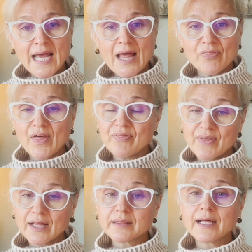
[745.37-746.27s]
then
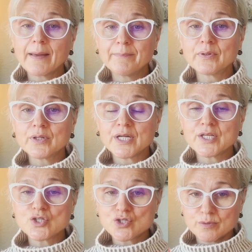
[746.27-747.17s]
that liability
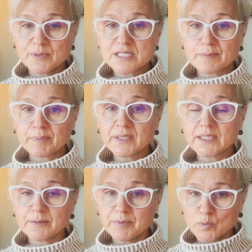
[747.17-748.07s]
needs to be
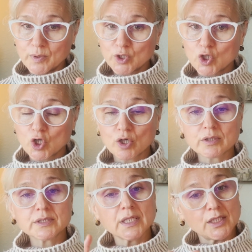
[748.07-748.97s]
split between
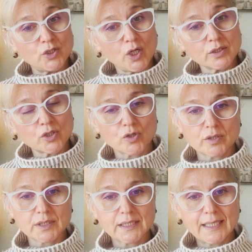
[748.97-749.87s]
current and
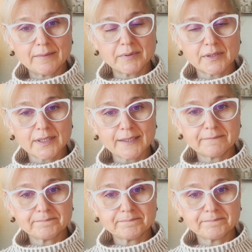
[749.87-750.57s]
non-current liability.